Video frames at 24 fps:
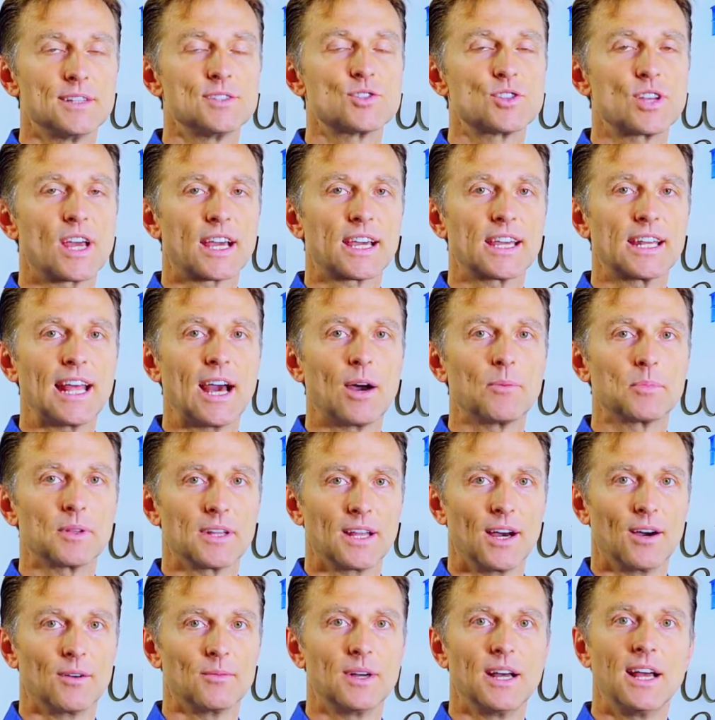Check it out
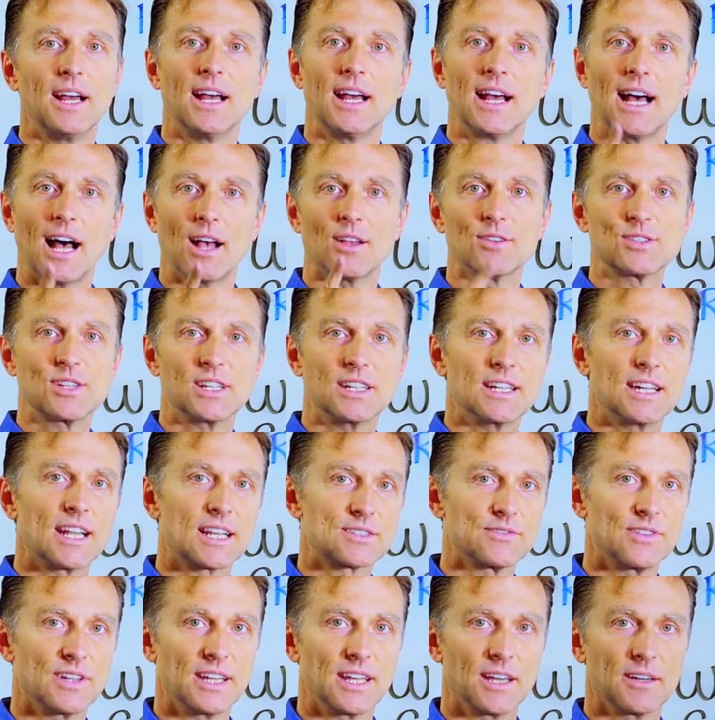below. I'll see you in the
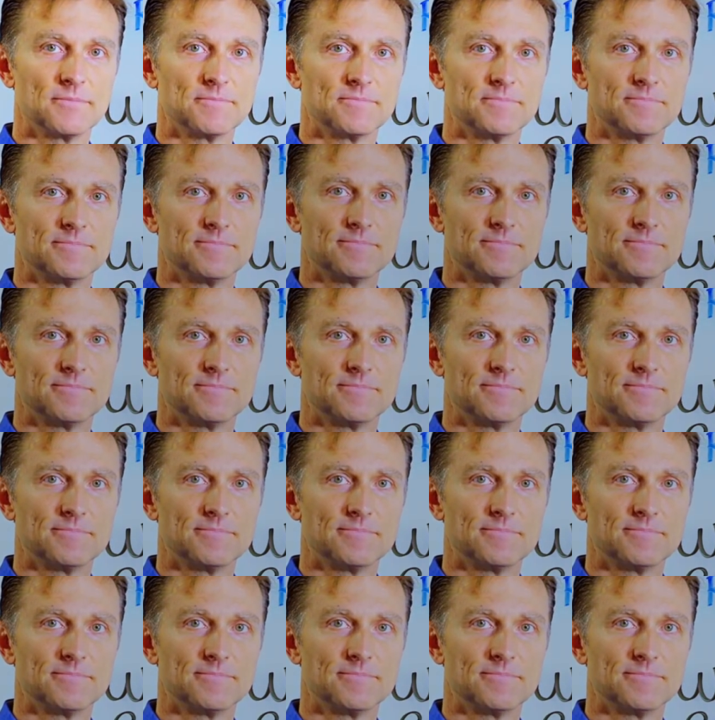next video.